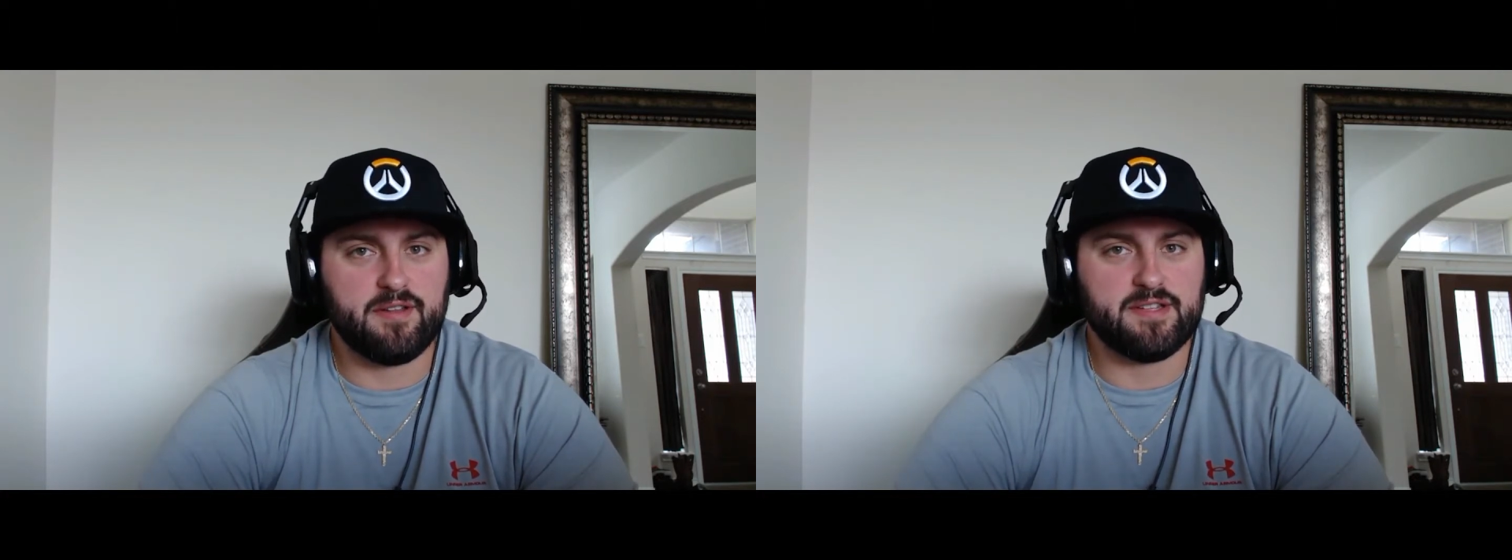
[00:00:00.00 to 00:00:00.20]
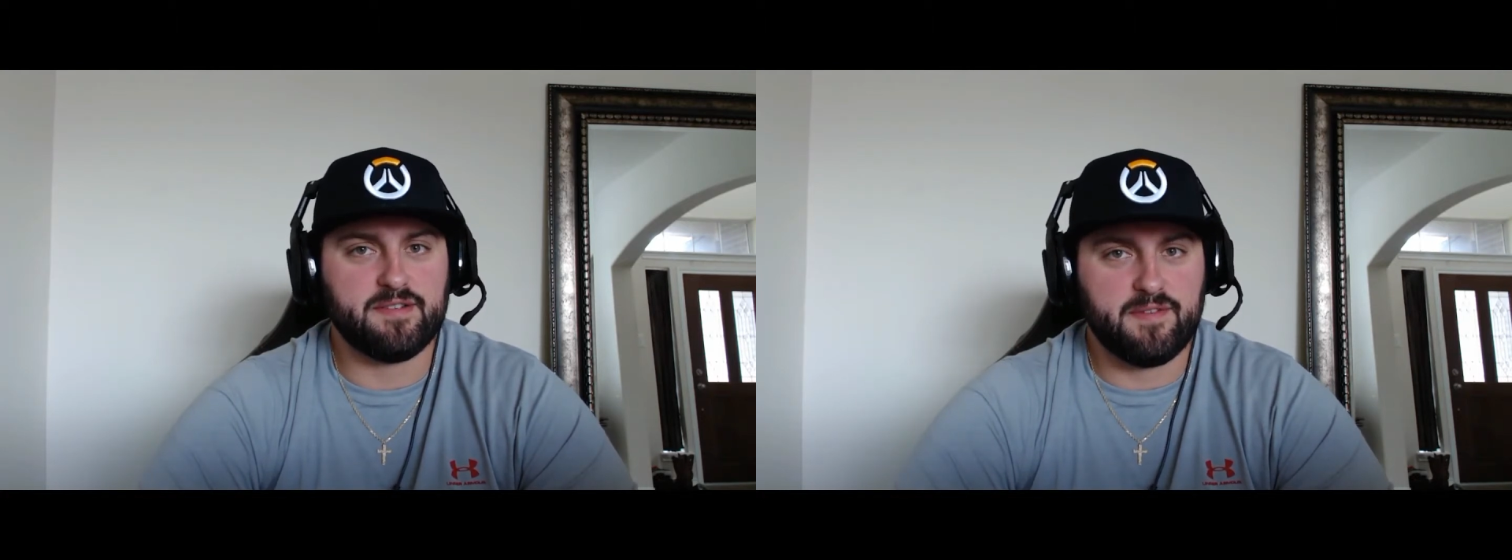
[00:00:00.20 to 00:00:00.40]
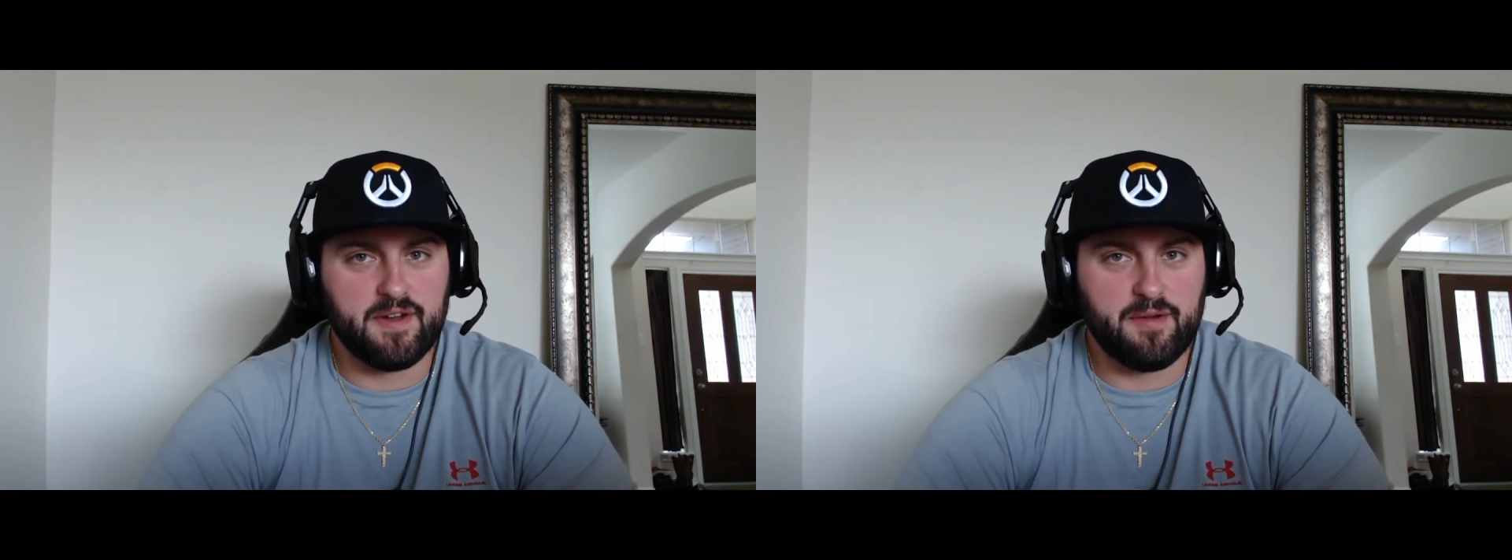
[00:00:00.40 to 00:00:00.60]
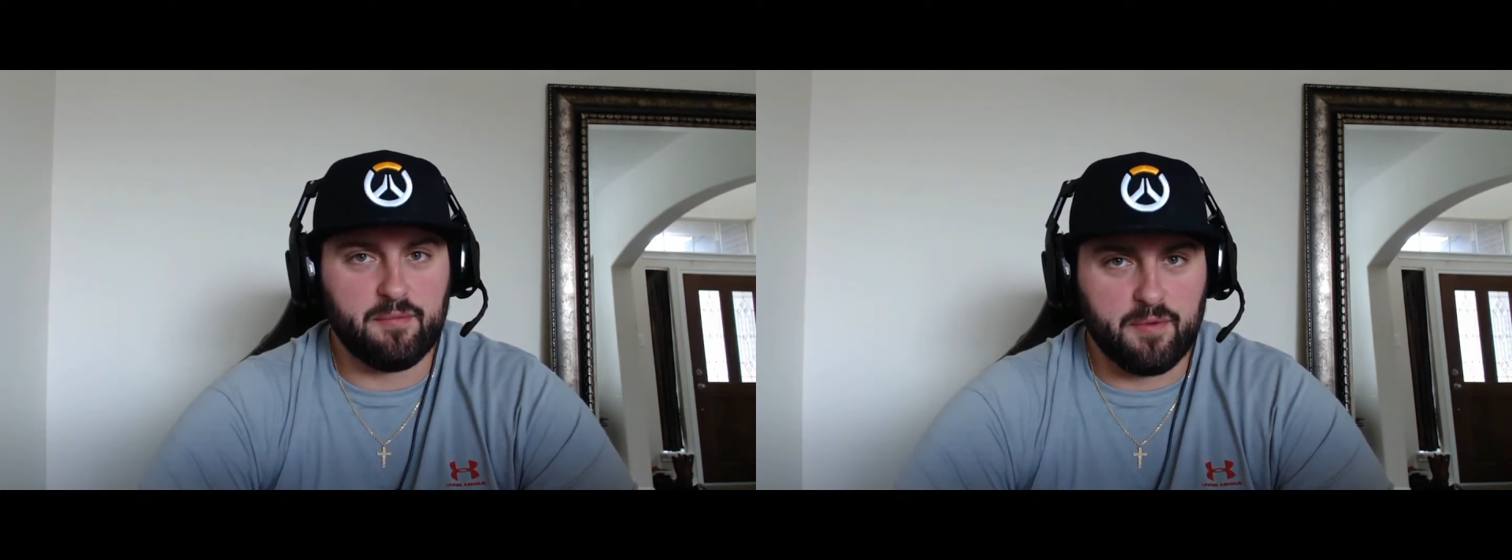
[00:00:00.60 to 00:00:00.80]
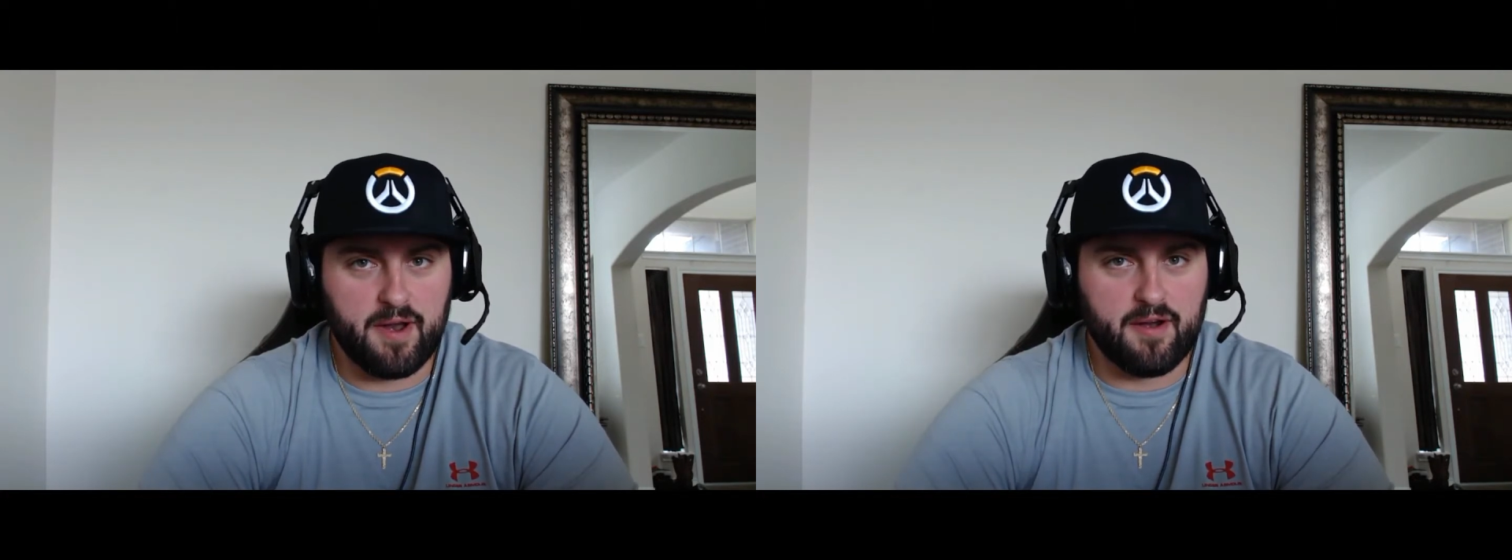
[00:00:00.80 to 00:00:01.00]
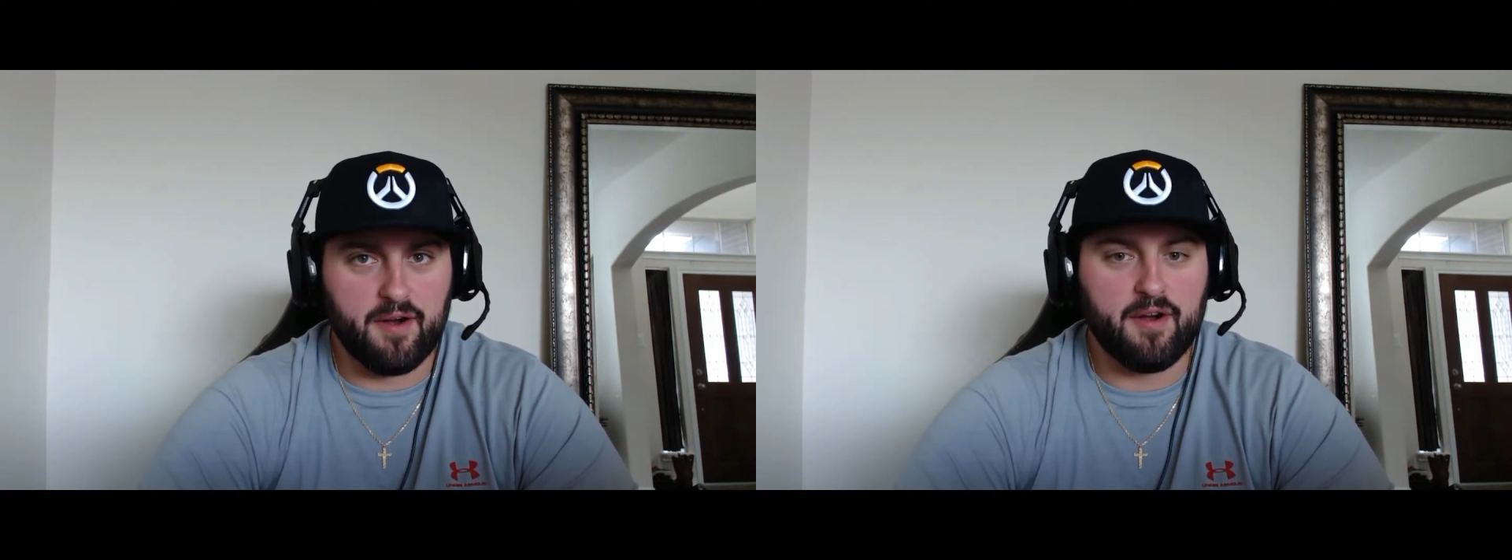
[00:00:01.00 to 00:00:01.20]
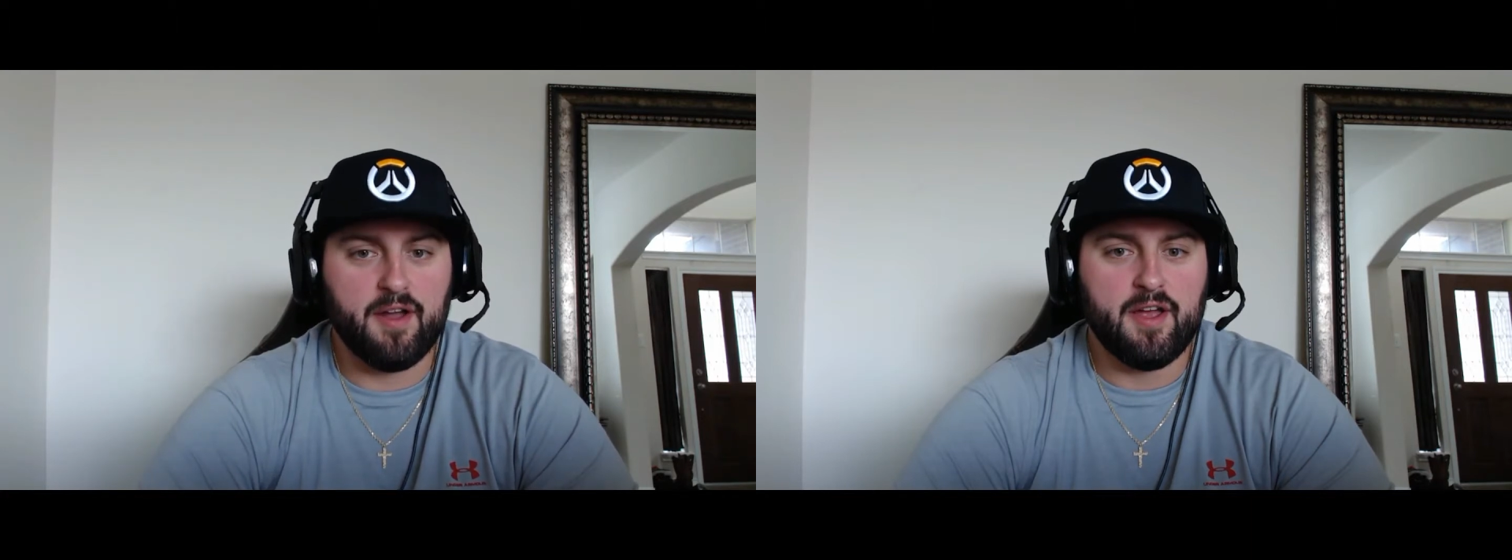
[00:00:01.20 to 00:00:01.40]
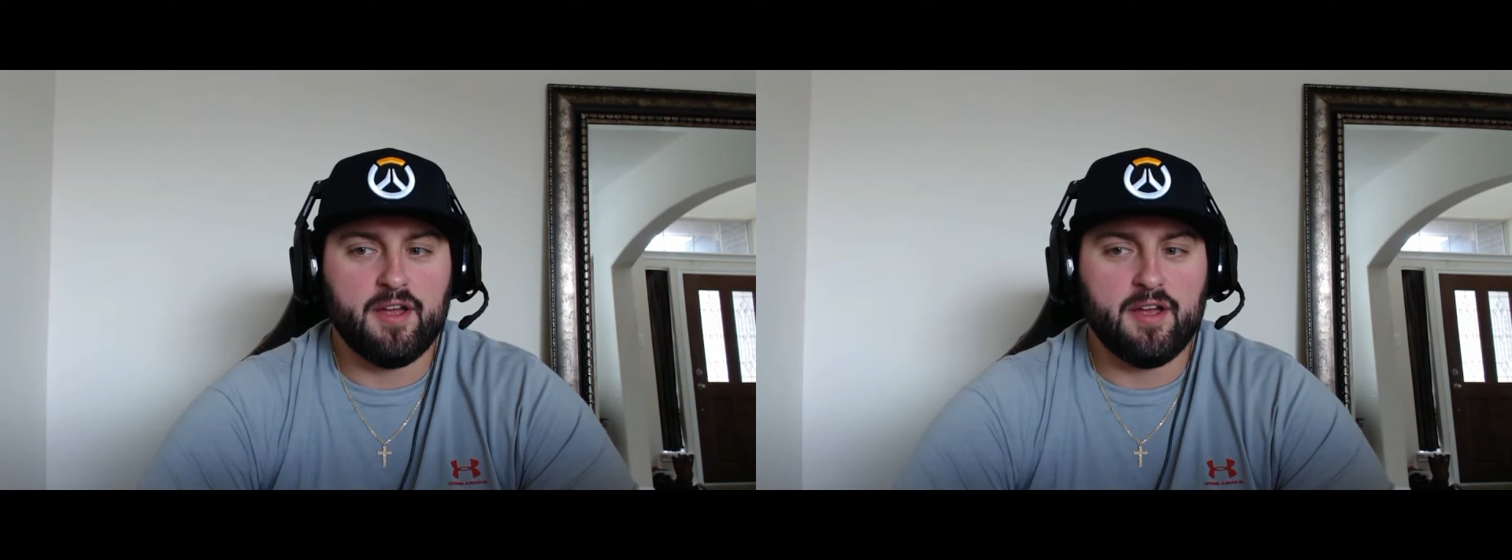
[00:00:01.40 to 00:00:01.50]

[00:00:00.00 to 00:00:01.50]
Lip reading: That's a very rare